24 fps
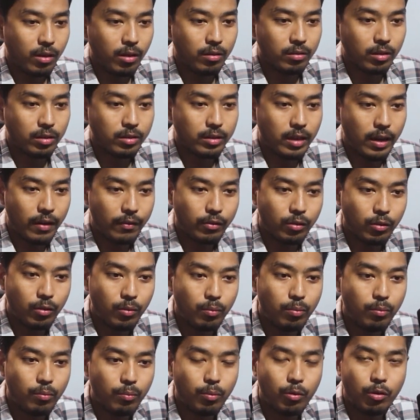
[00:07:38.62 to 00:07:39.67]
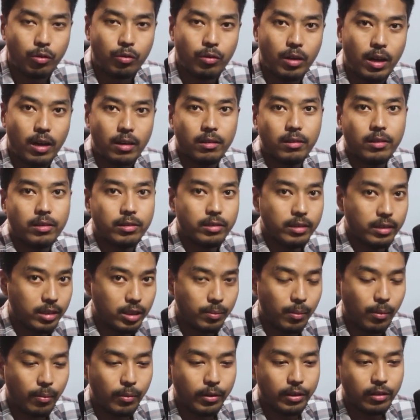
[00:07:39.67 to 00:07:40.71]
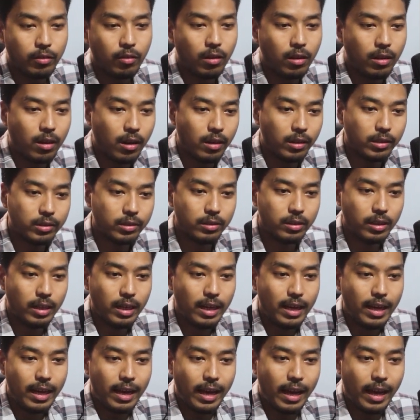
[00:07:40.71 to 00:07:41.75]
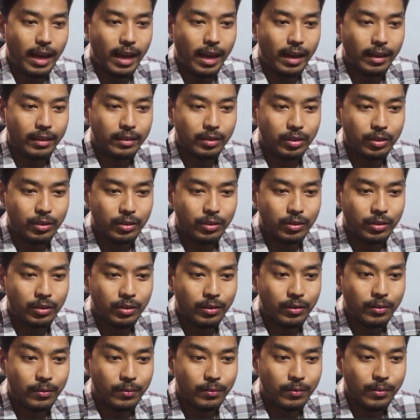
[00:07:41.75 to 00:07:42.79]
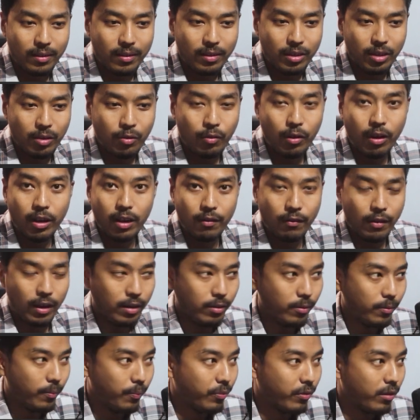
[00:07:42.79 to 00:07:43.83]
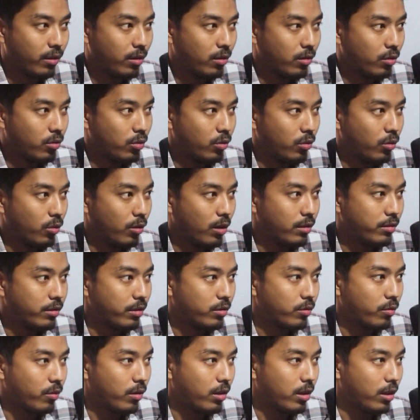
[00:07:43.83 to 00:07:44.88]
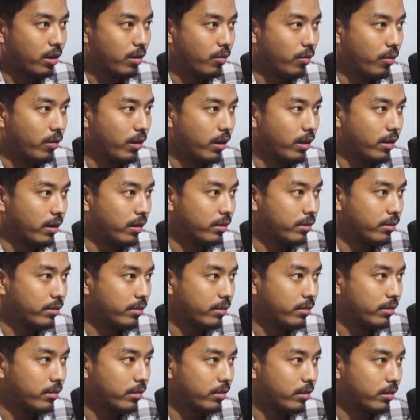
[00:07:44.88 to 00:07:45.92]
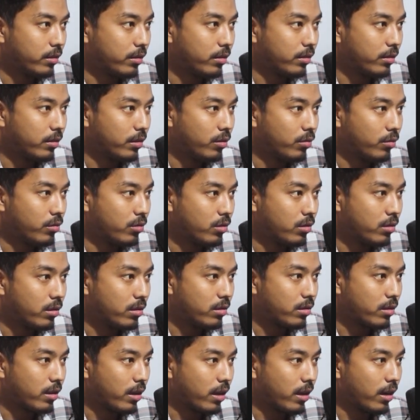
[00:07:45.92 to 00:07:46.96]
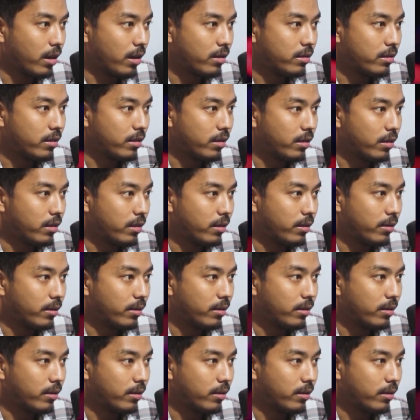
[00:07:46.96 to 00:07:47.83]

you just have to put another CSS property called cursor and the URL value. So I'll just quickly go ahead and use this as a